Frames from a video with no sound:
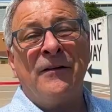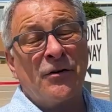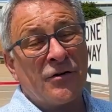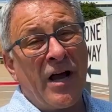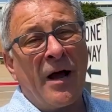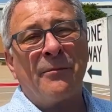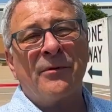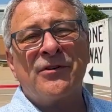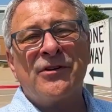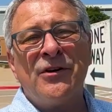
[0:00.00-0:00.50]
there's
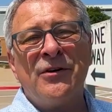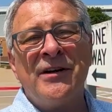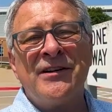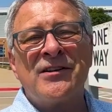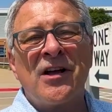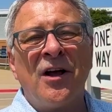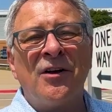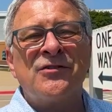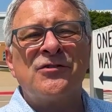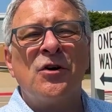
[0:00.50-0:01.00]

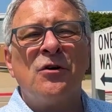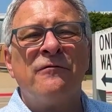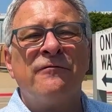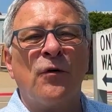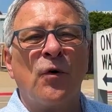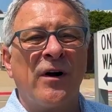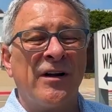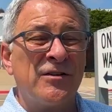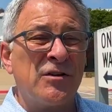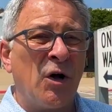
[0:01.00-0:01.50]
opportunities also
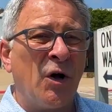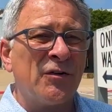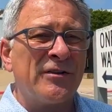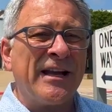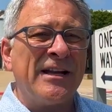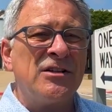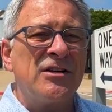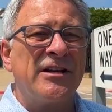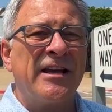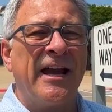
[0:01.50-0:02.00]
for adult
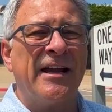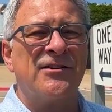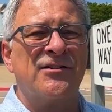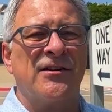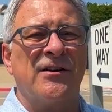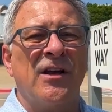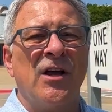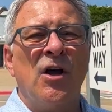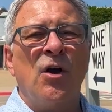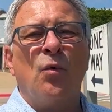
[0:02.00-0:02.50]

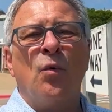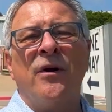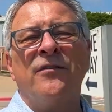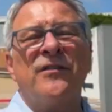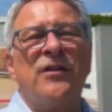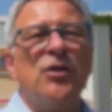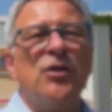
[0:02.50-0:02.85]
education with the